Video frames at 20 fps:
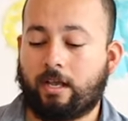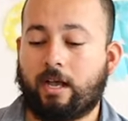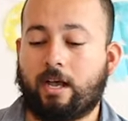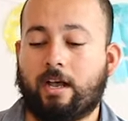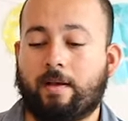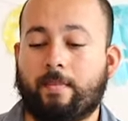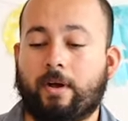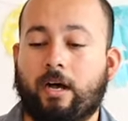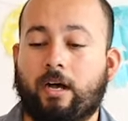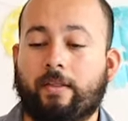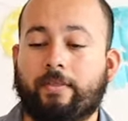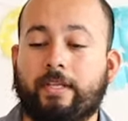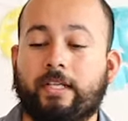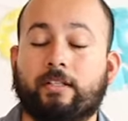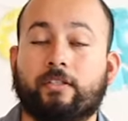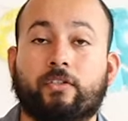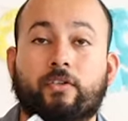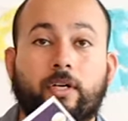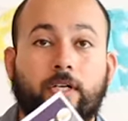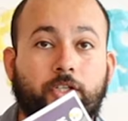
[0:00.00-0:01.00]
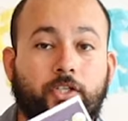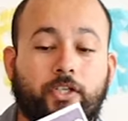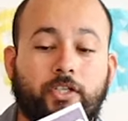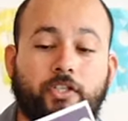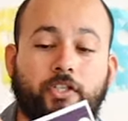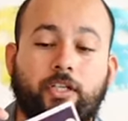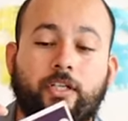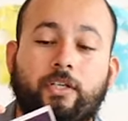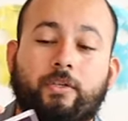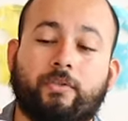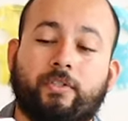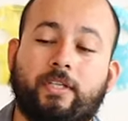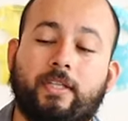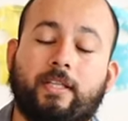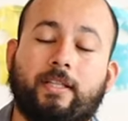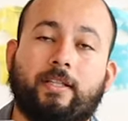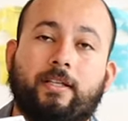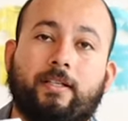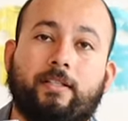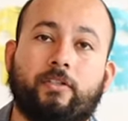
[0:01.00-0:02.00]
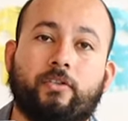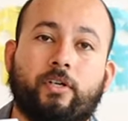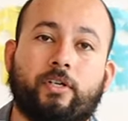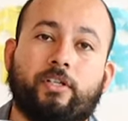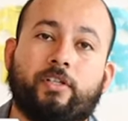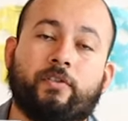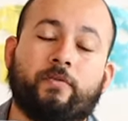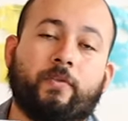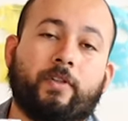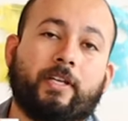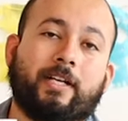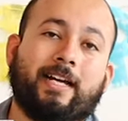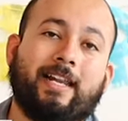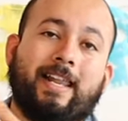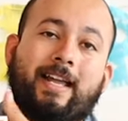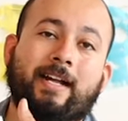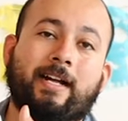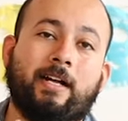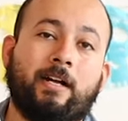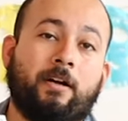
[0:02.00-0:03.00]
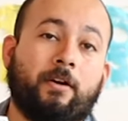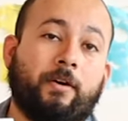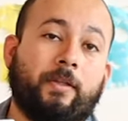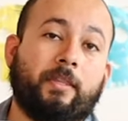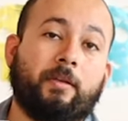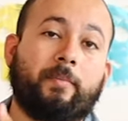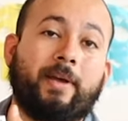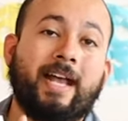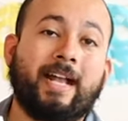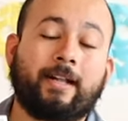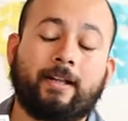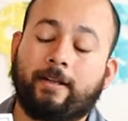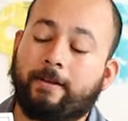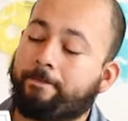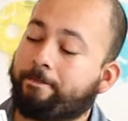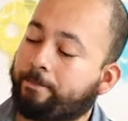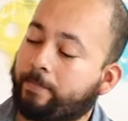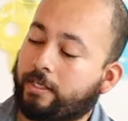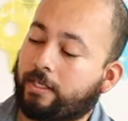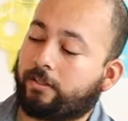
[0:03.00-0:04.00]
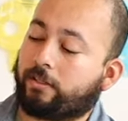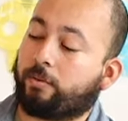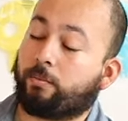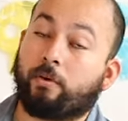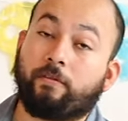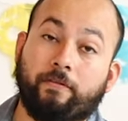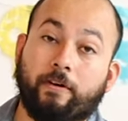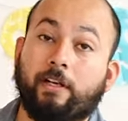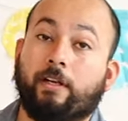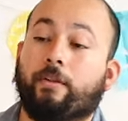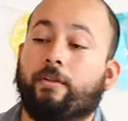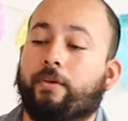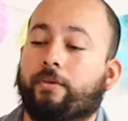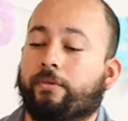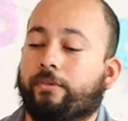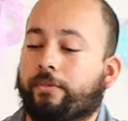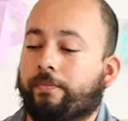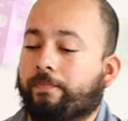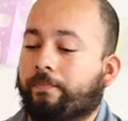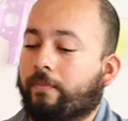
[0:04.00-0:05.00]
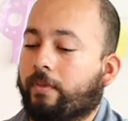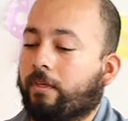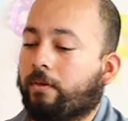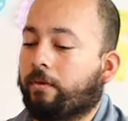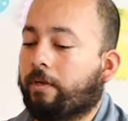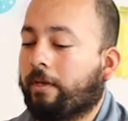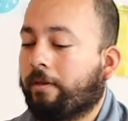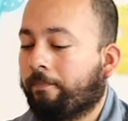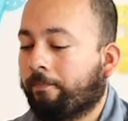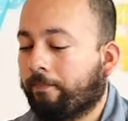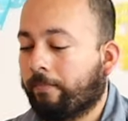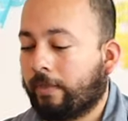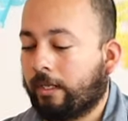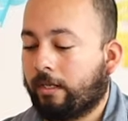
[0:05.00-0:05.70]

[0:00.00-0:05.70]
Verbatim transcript: Um, on the instruction sheet, you'll see that the instructions for the calaca are on the back, so we'll follow those, okay?